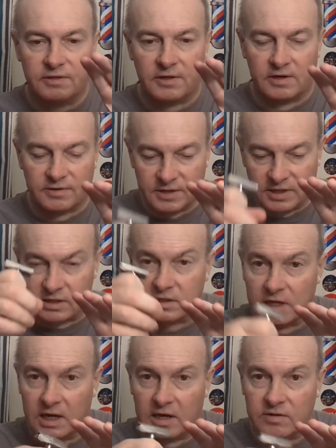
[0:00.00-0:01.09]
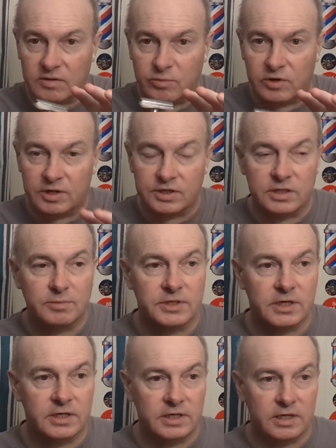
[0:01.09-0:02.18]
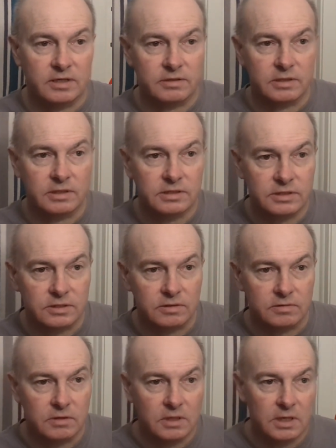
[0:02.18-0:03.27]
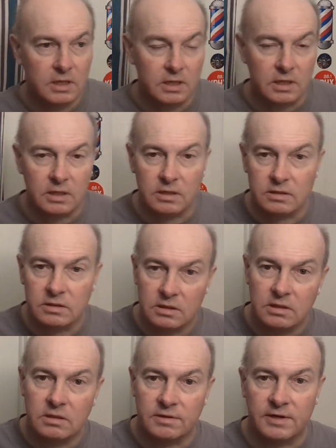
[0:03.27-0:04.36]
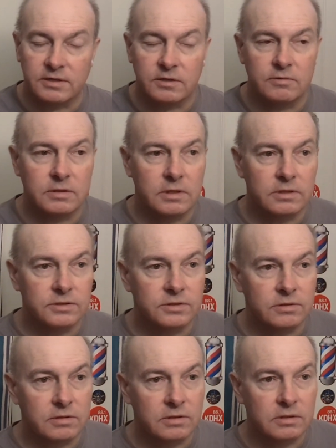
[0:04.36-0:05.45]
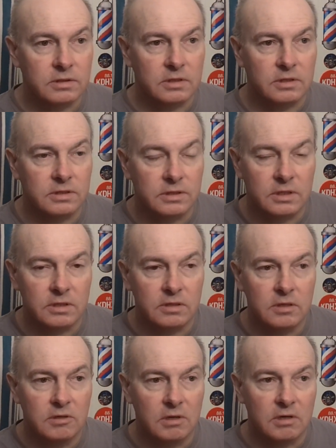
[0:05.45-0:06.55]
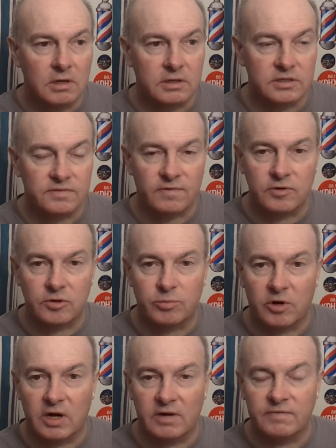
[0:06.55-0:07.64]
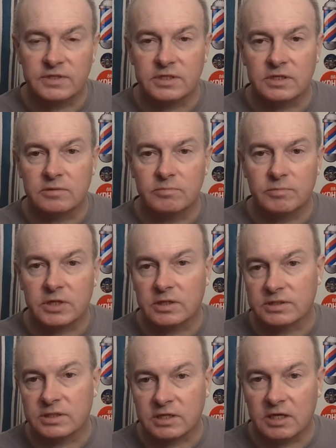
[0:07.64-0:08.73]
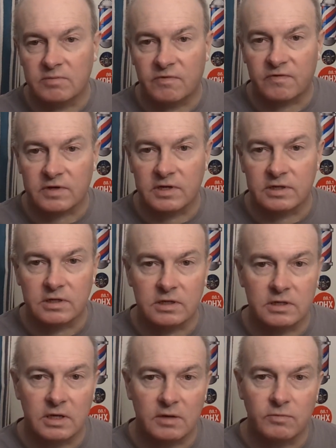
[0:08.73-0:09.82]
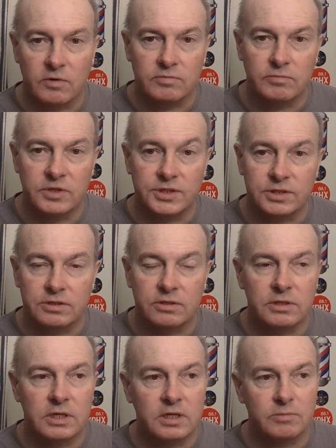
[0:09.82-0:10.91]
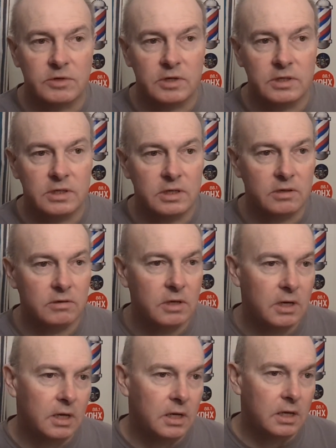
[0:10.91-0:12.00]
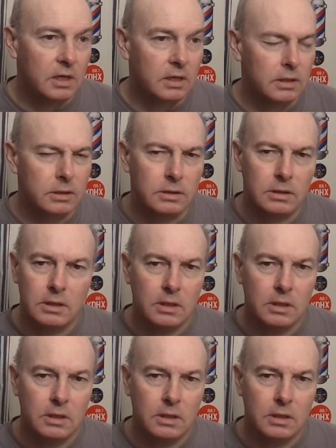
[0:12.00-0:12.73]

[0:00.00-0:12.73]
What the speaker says: thing that he can hang the brush upside down on. So thank you again, sir. And I guess for your privacy, and because I keep forgetting it, I won't mention your name right now.